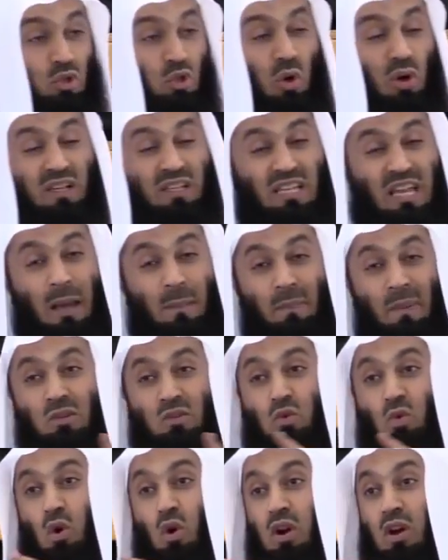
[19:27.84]
sure it's
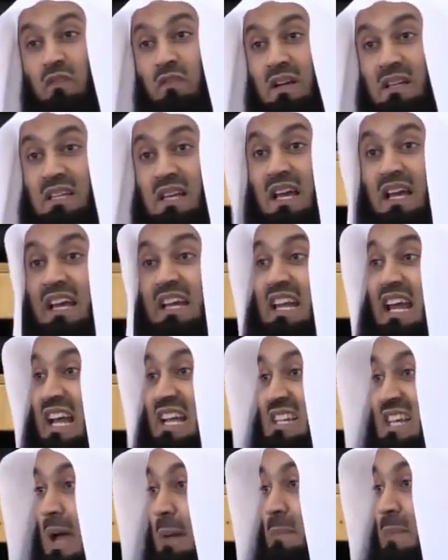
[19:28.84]
happened to all of us, it
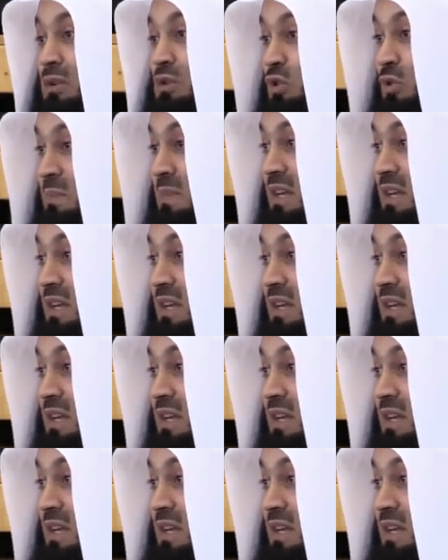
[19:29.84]
has happened to